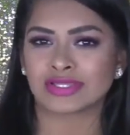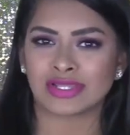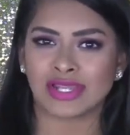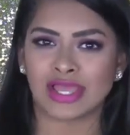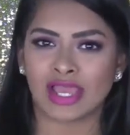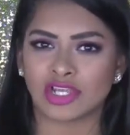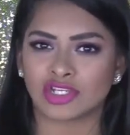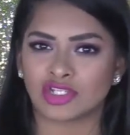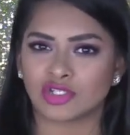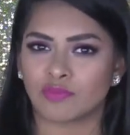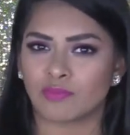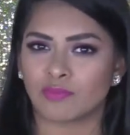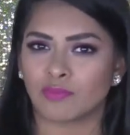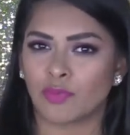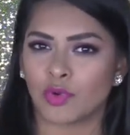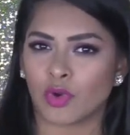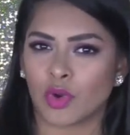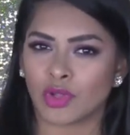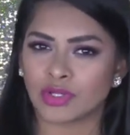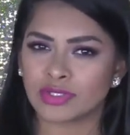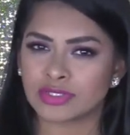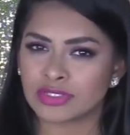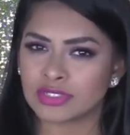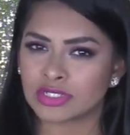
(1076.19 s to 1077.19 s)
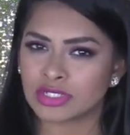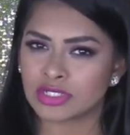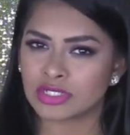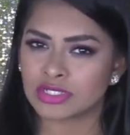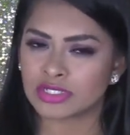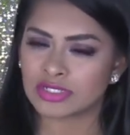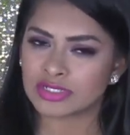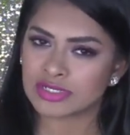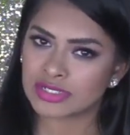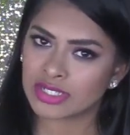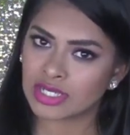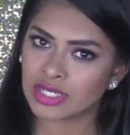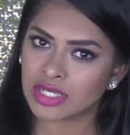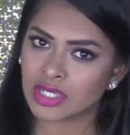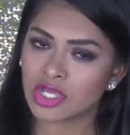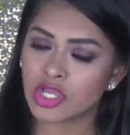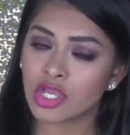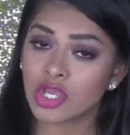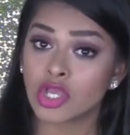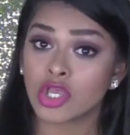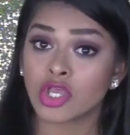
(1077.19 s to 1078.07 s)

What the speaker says: slash bronzer stick.